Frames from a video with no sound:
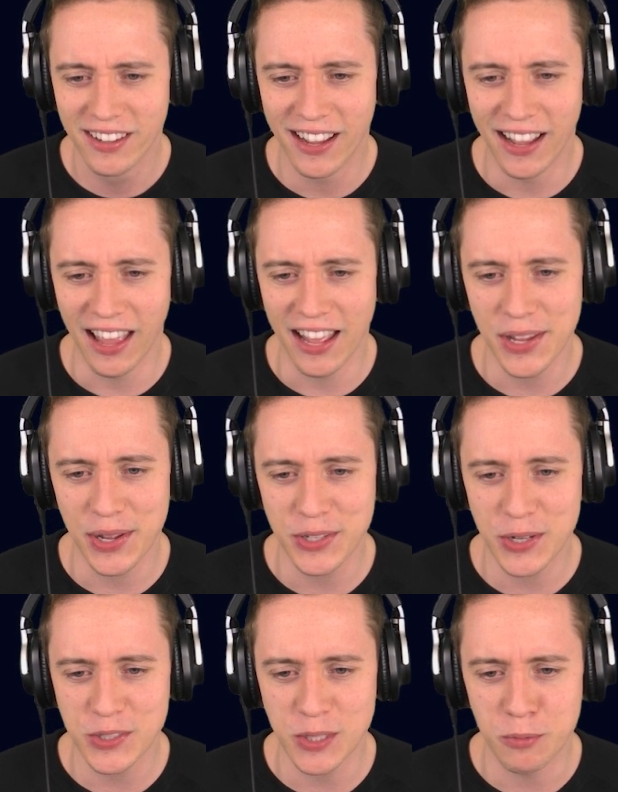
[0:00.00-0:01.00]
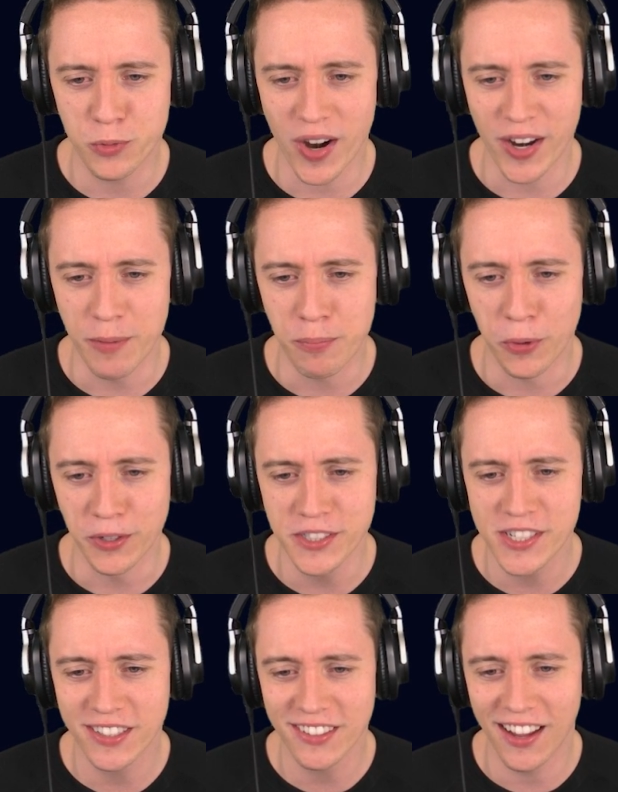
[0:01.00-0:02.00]
uh, that, that seems very
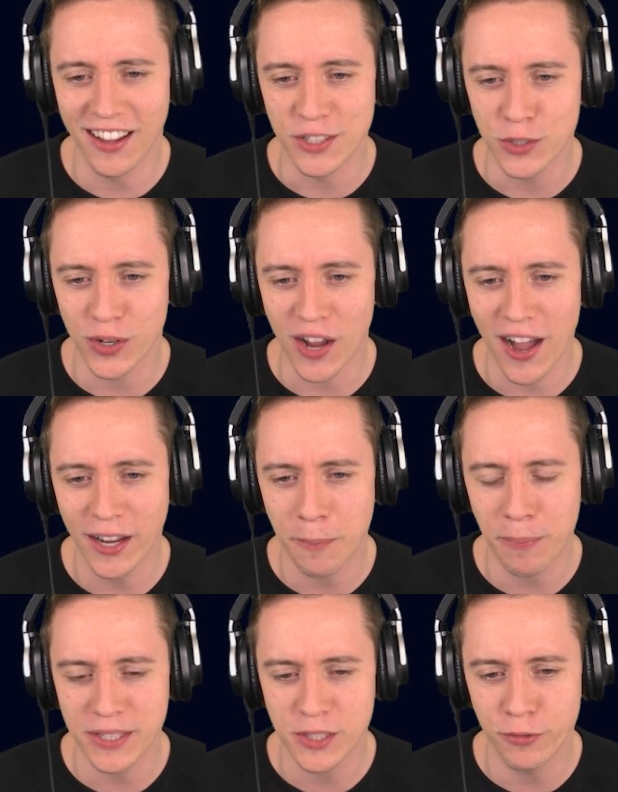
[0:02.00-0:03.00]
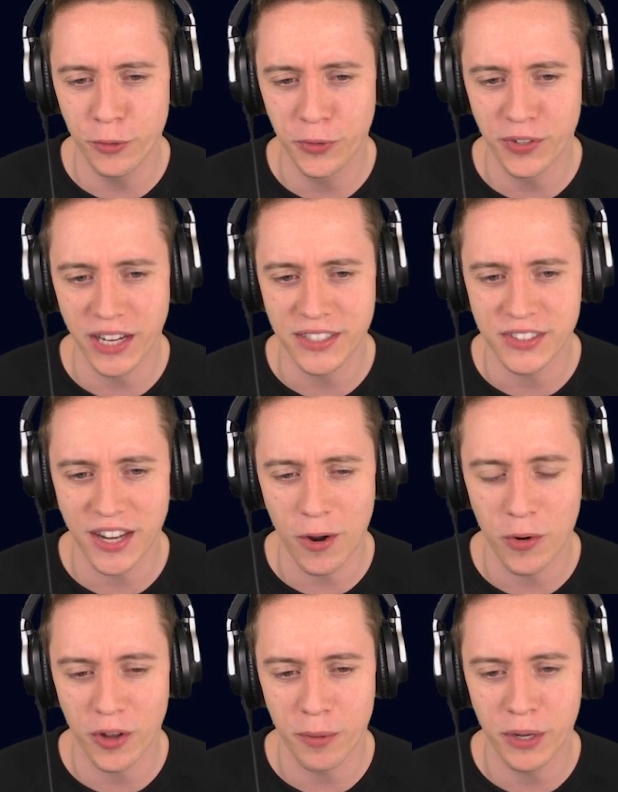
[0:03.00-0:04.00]
important. Uh, so the high-capacity fuel tanks is
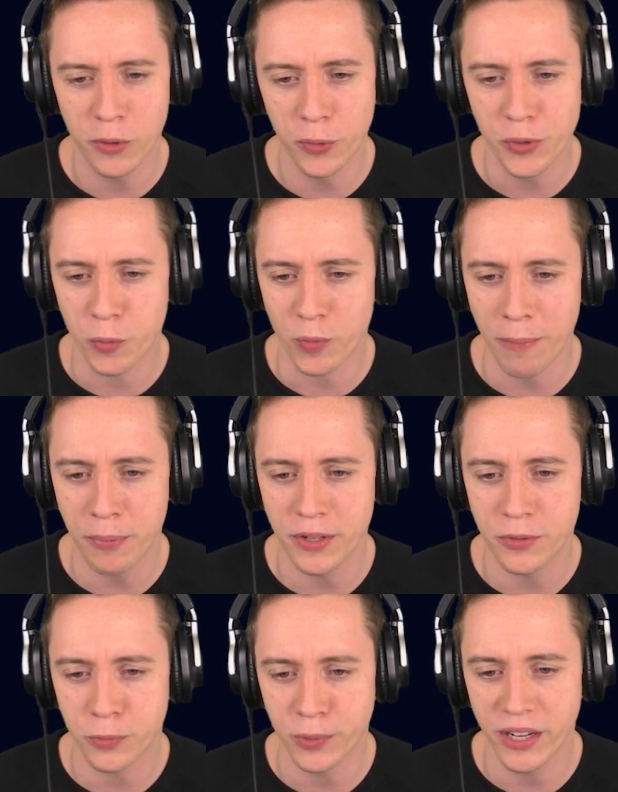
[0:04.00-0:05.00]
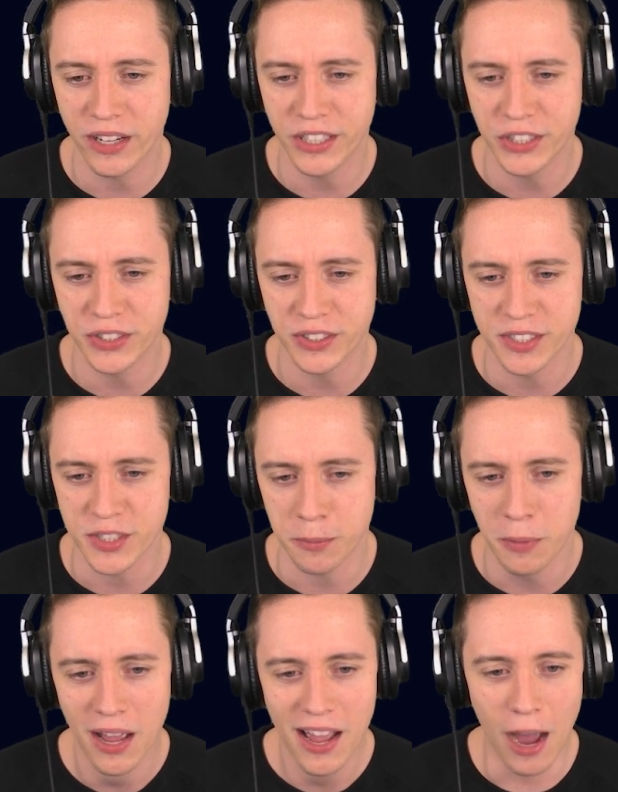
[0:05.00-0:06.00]
now going to be called a Rapid Reignition
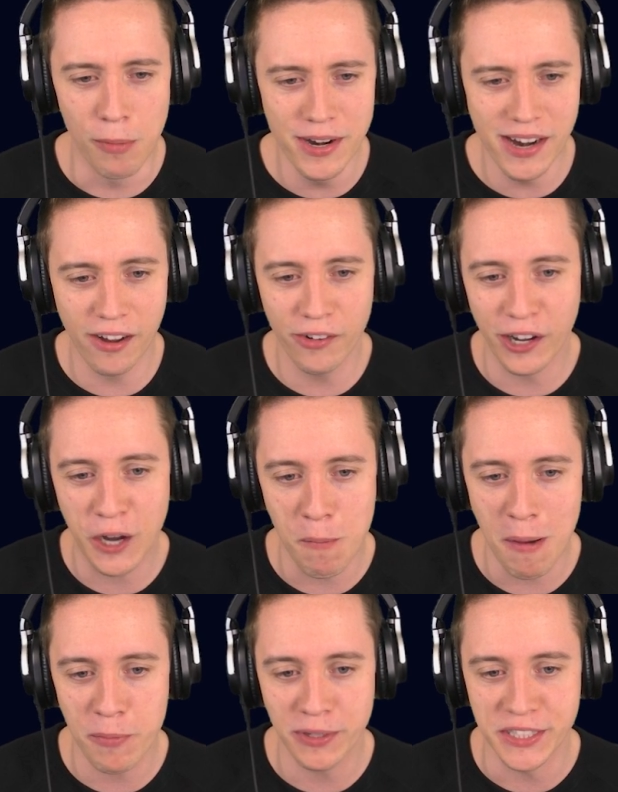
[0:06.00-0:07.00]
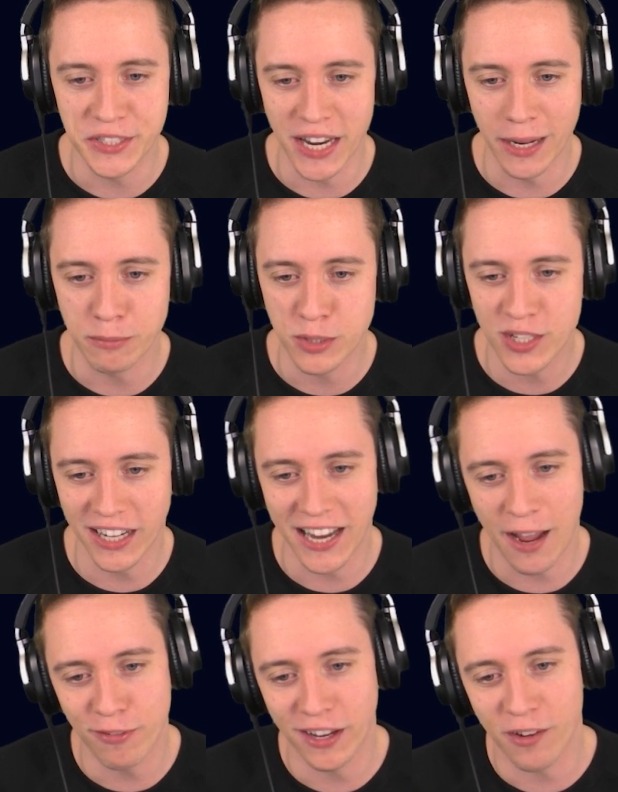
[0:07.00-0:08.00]
System. I wonder how they come up with these names. It's like
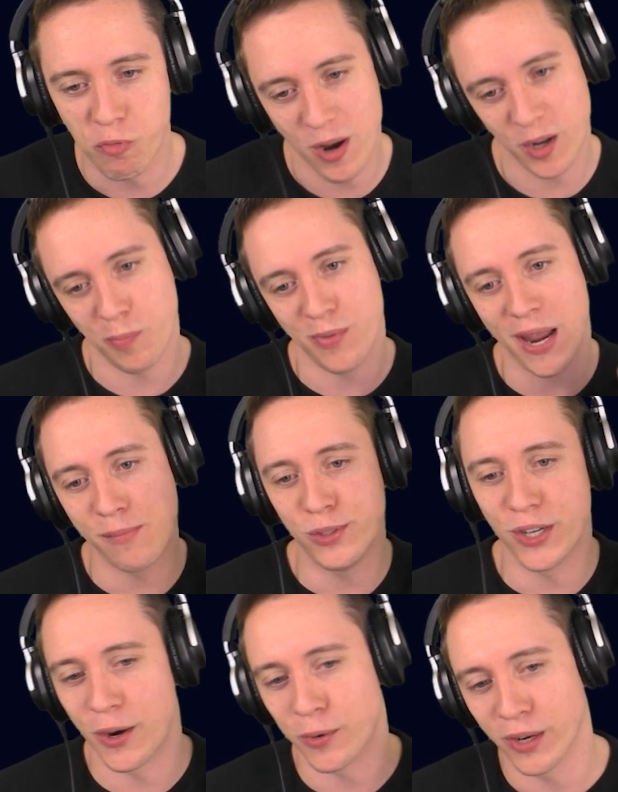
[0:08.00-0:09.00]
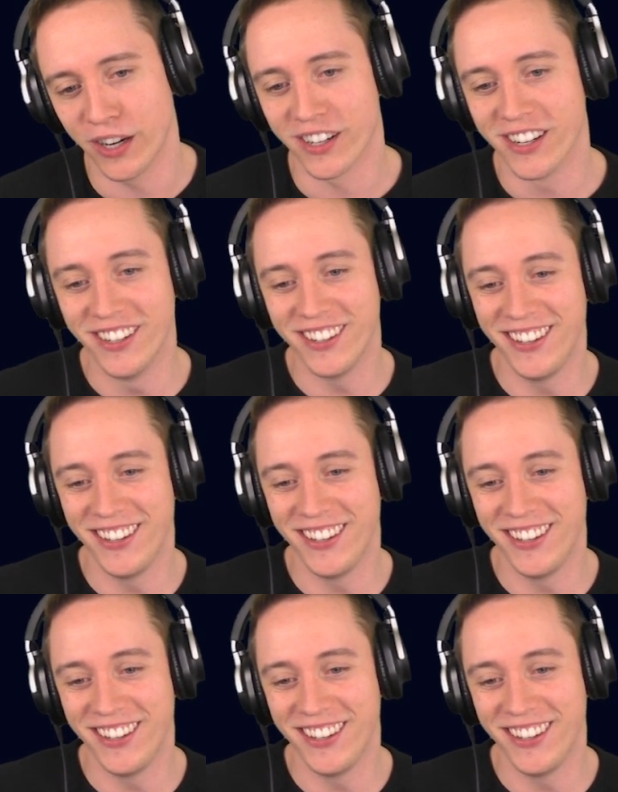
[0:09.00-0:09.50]
they have like a random name generator.